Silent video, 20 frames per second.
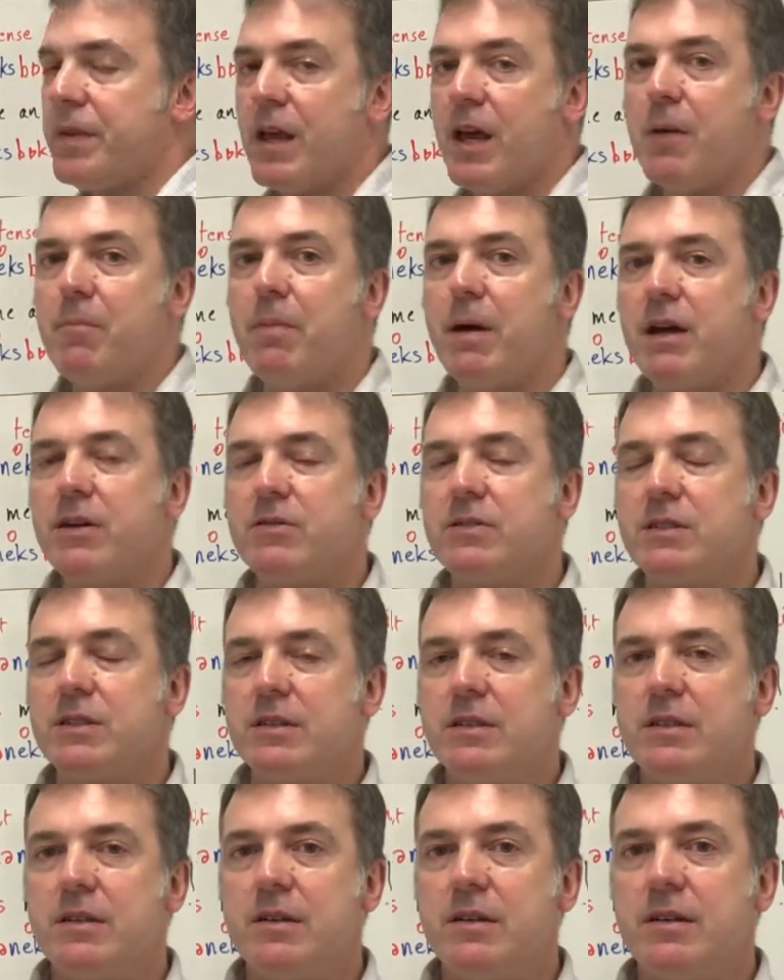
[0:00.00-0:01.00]
about
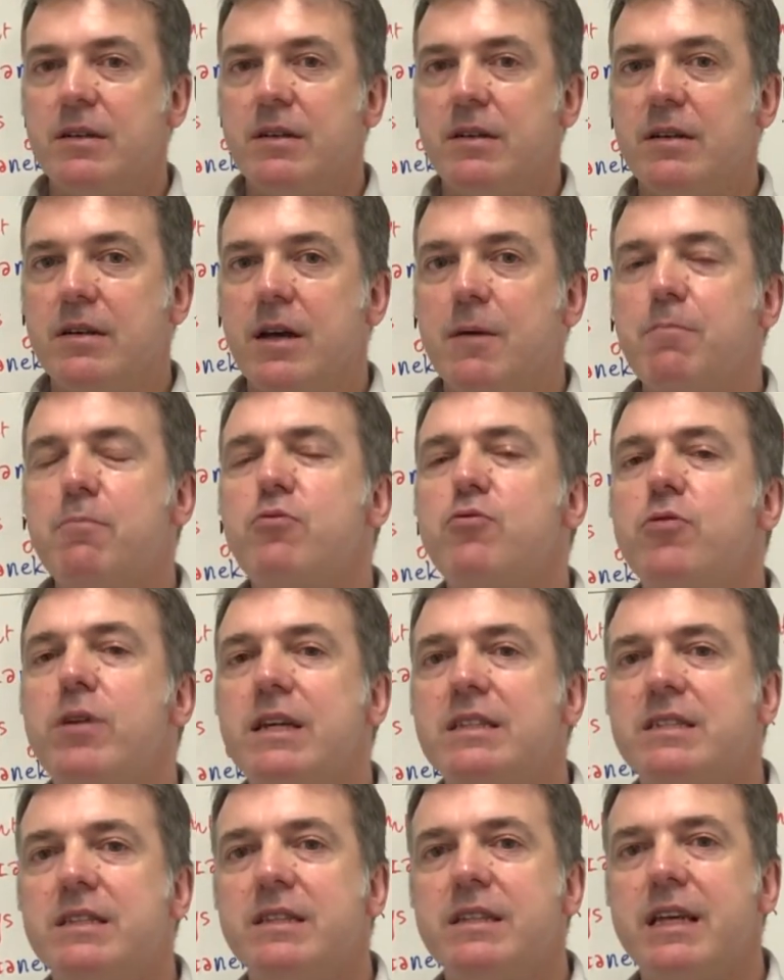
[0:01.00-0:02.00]
a
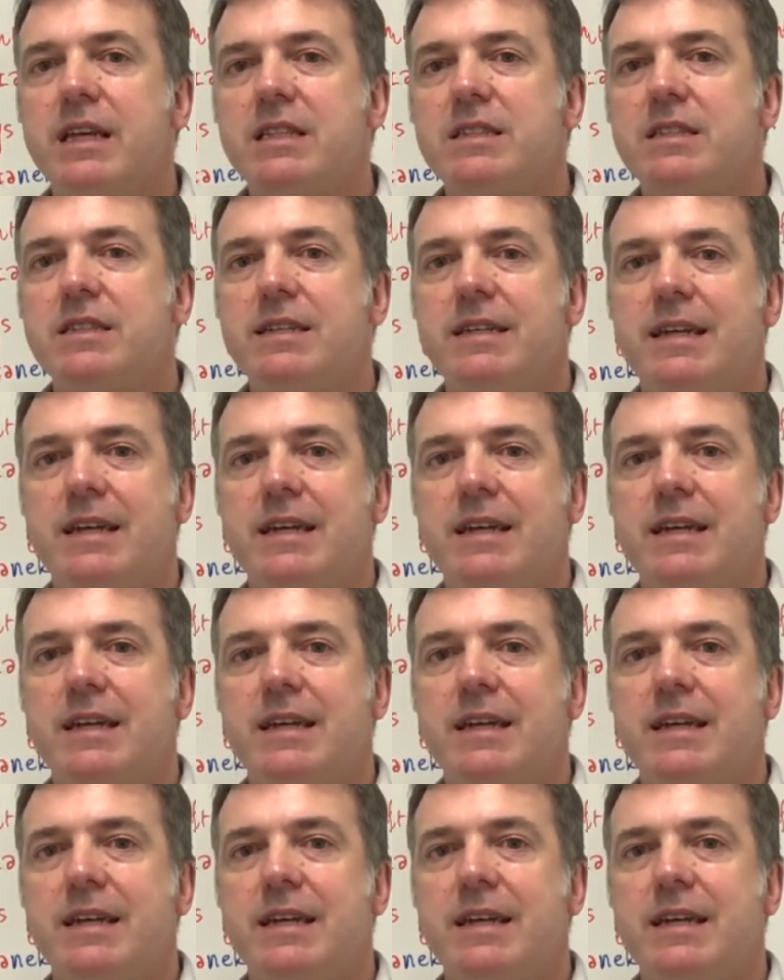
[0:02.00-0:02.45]
present that